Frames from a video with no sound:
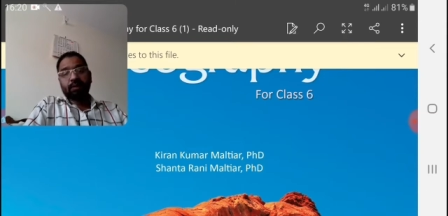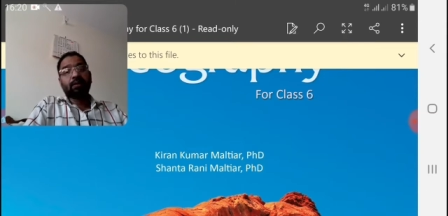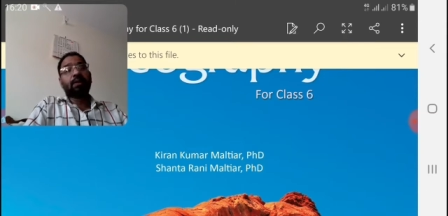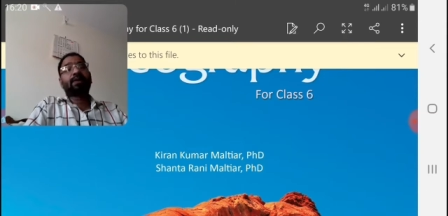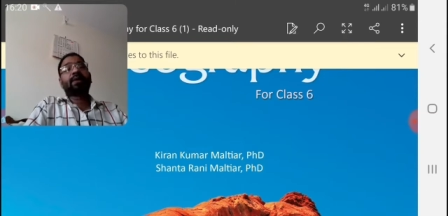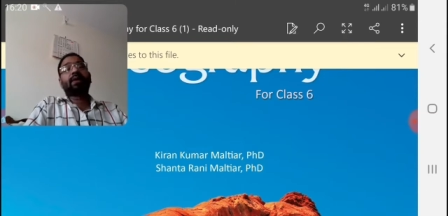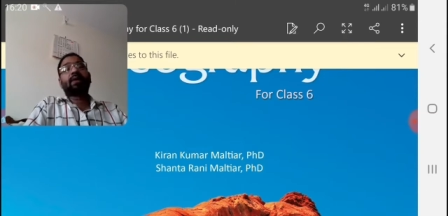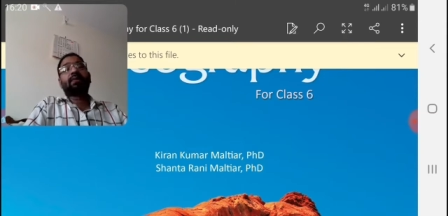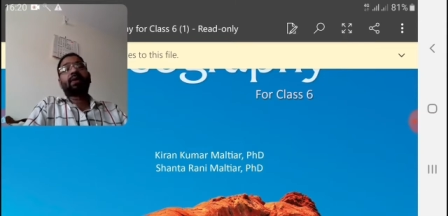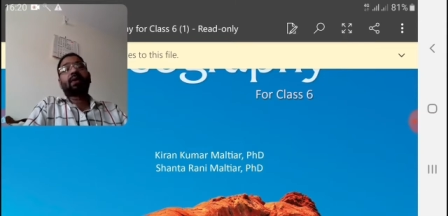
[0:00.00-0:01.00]
this
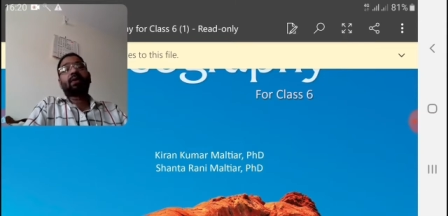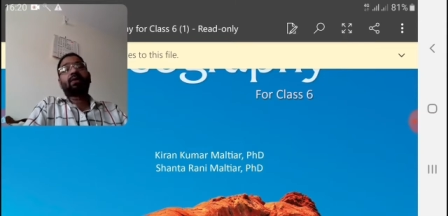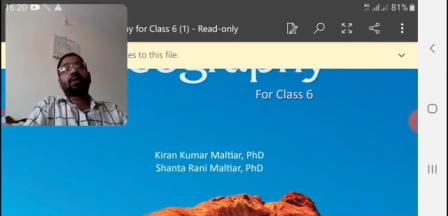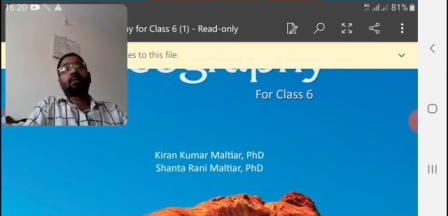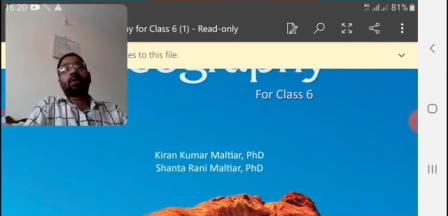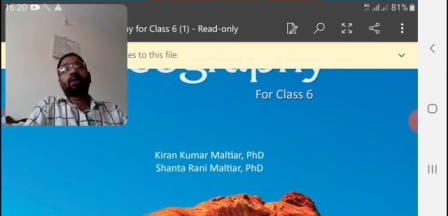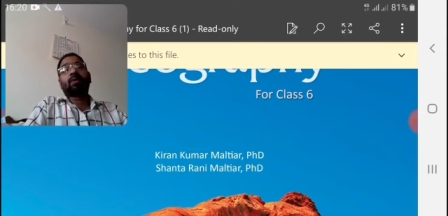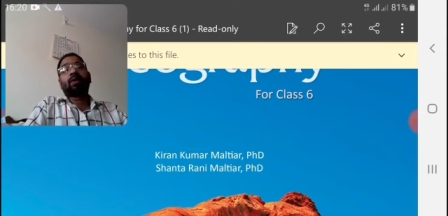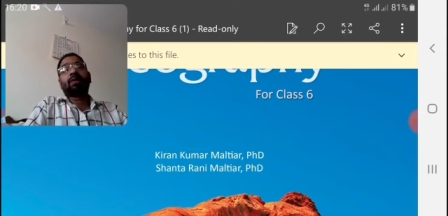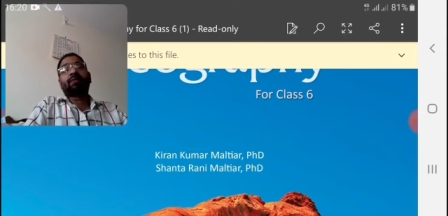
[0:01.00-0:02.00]
year we have to complete
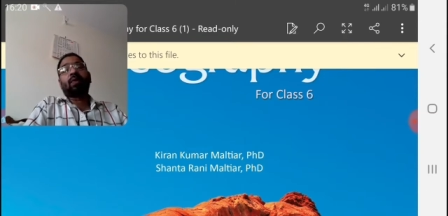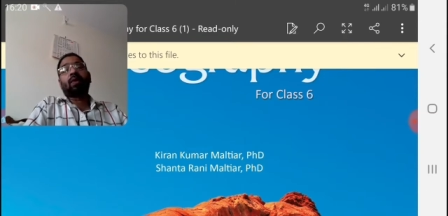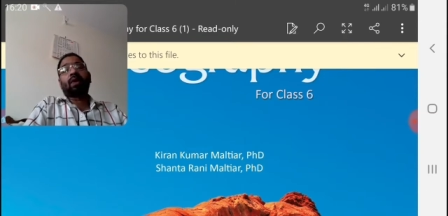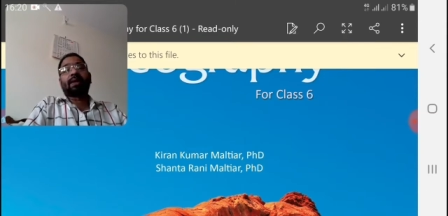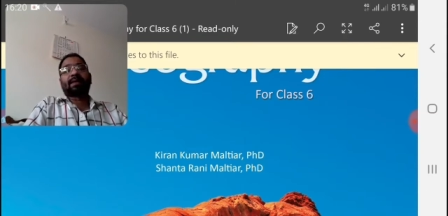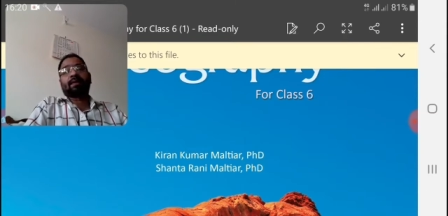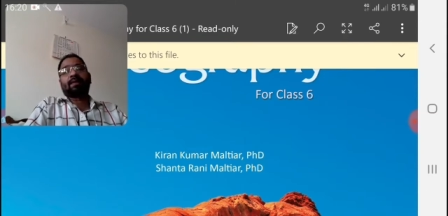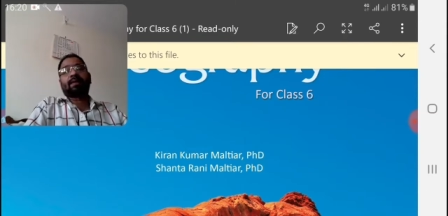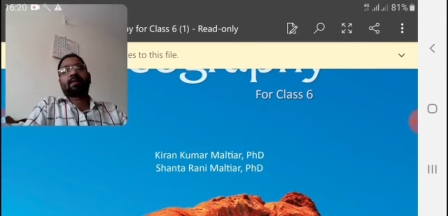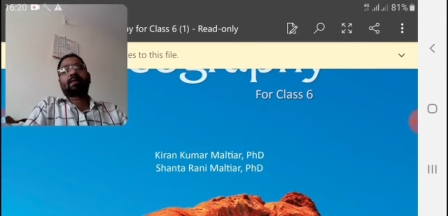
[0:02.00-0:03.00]
only four
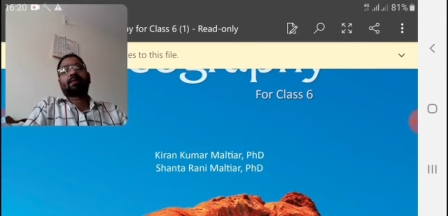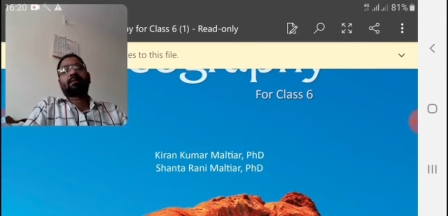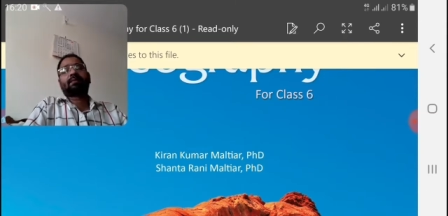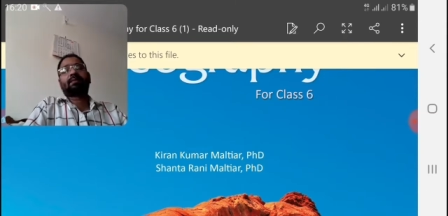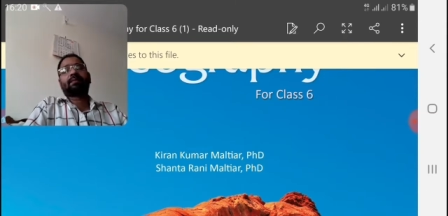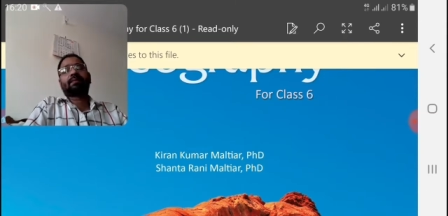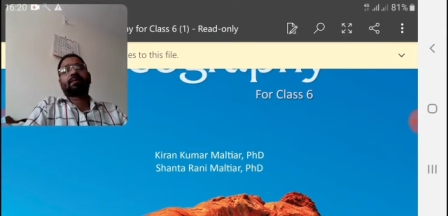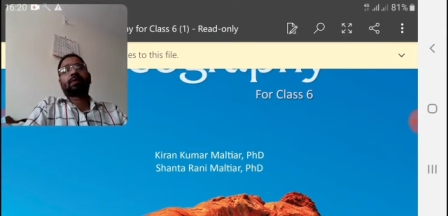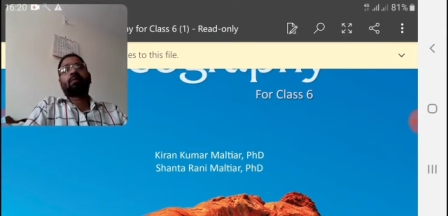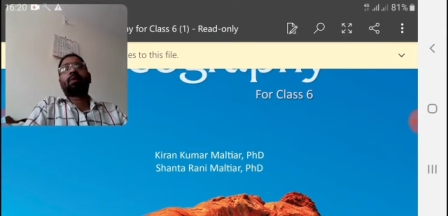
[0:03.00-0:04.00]
lessons
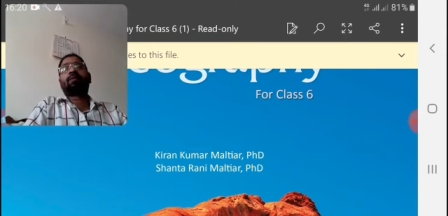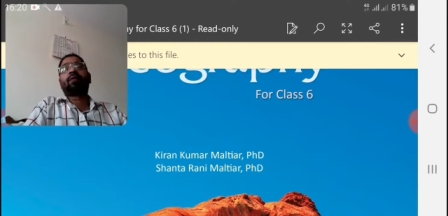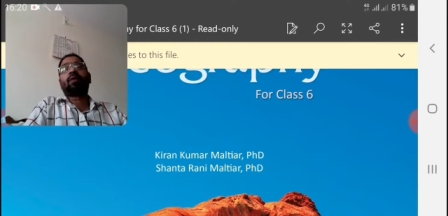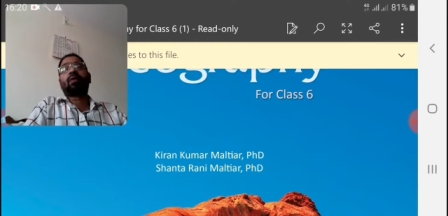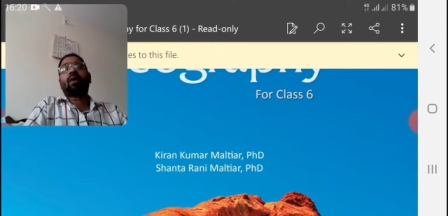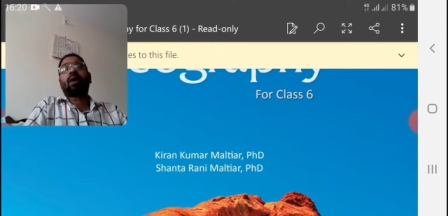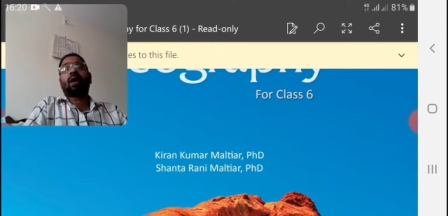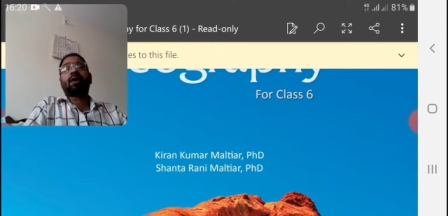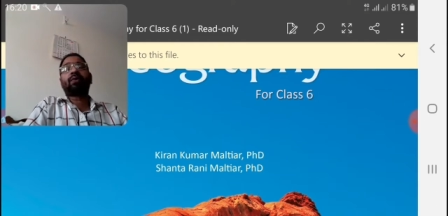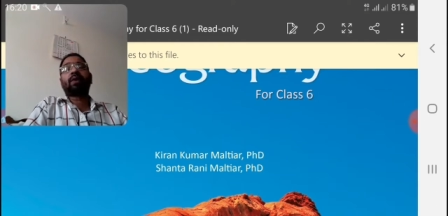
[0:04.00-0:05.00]
before
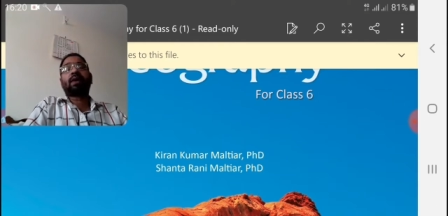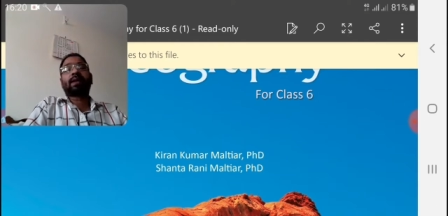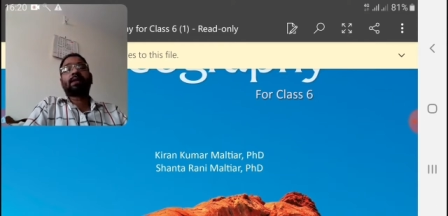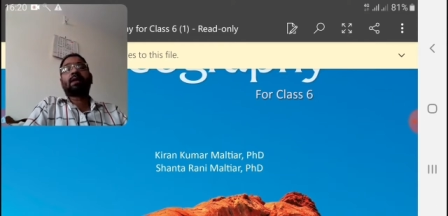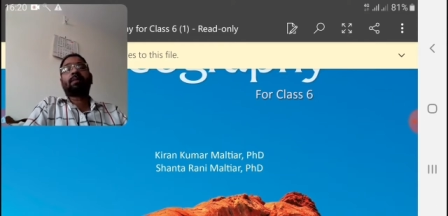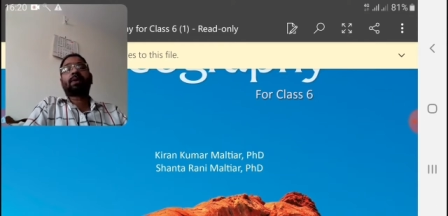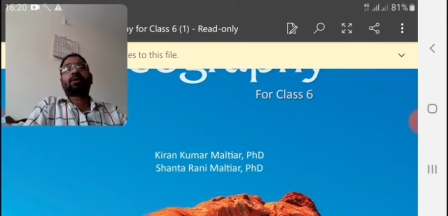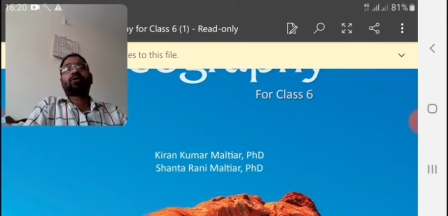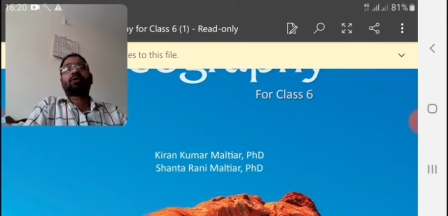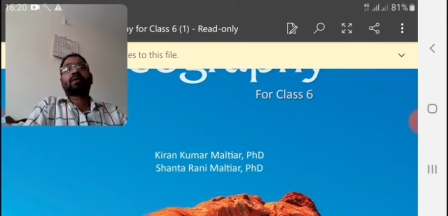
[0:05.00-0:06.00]
annual
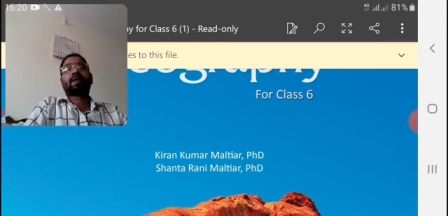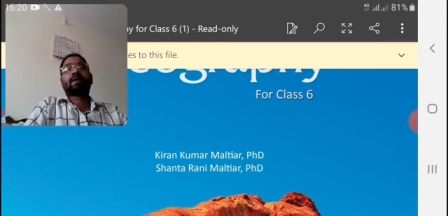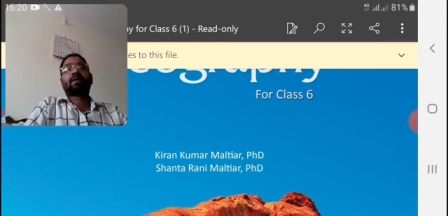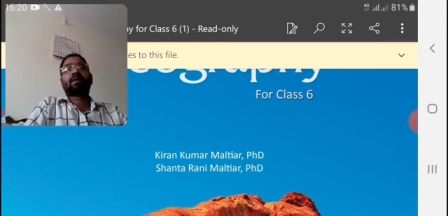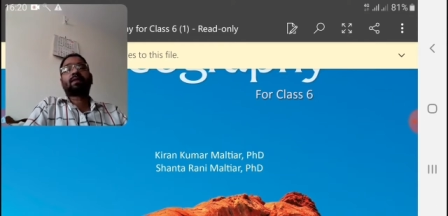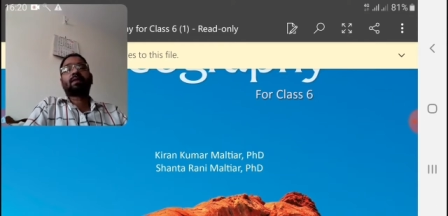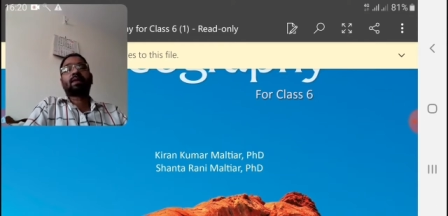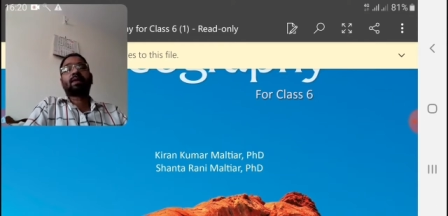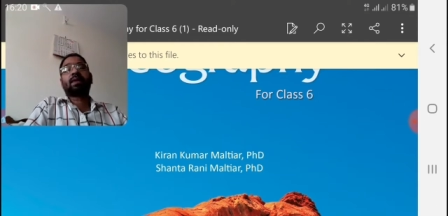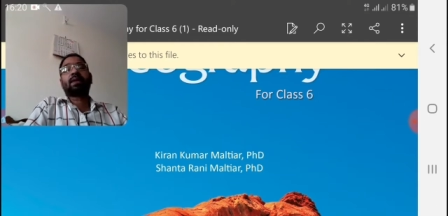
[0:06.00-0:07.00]
examinations,
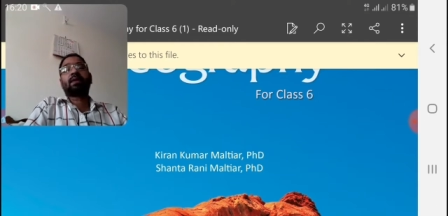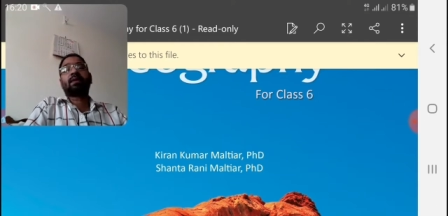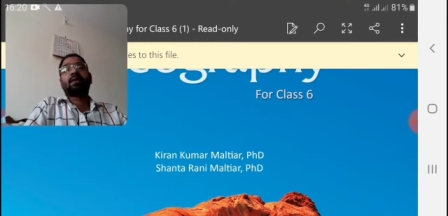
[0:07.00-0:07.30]
isn't it?